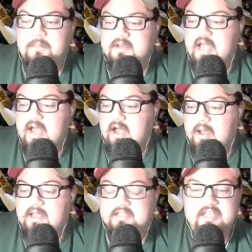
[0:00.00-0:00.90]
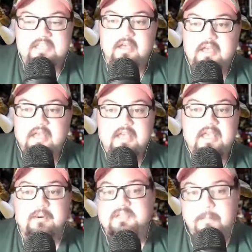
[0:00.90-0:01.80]
But yeah, he
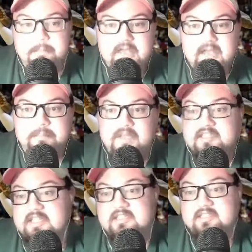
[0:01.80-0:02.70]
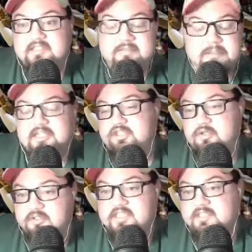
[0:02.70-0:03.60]
was a big piece. He's a potential
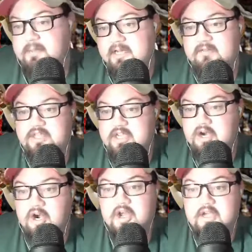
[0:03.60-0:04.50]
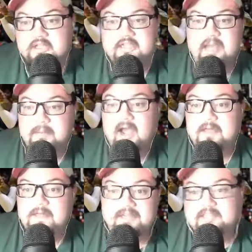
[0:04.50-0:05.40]
6th man of the year type
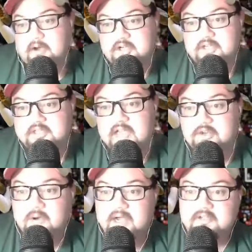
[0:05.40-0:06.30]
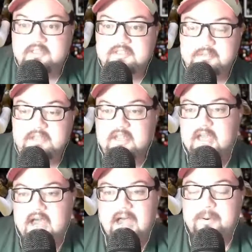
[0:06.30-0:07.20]
guy. That's how good Daniel House is. I mean,
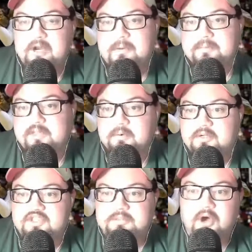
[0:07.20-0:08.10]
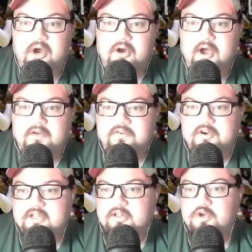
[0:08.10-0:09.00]
I put him up there with Jamal
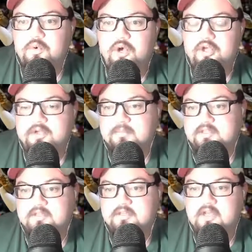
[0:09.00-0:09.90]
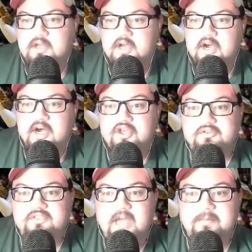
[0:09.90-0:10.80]
Crawford and Lou Williams and
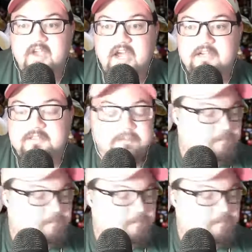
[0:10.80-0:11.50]
those type of guys.